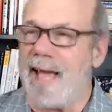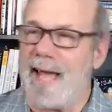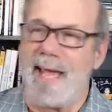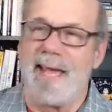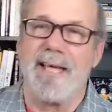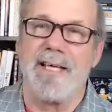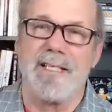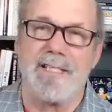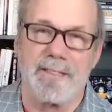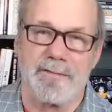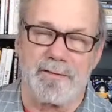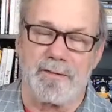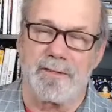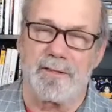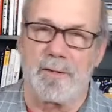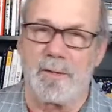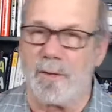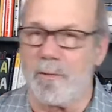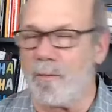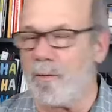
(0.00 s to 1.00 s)
A's for
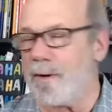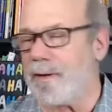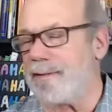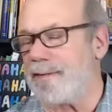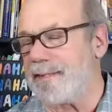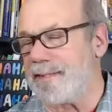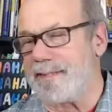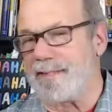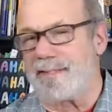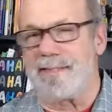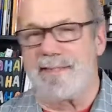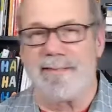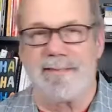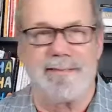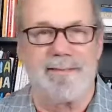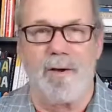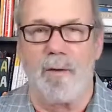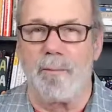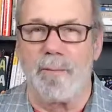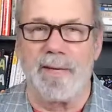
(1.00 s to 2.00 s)
doing work that's
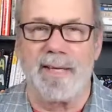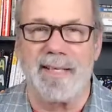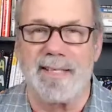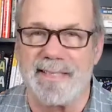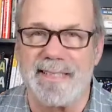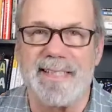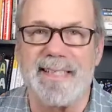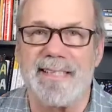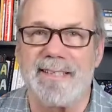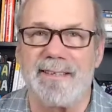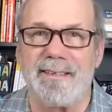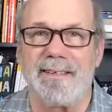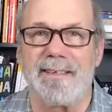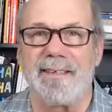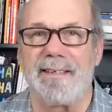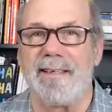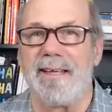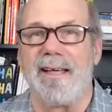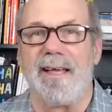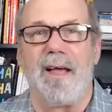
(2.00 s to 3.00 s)
no big deal and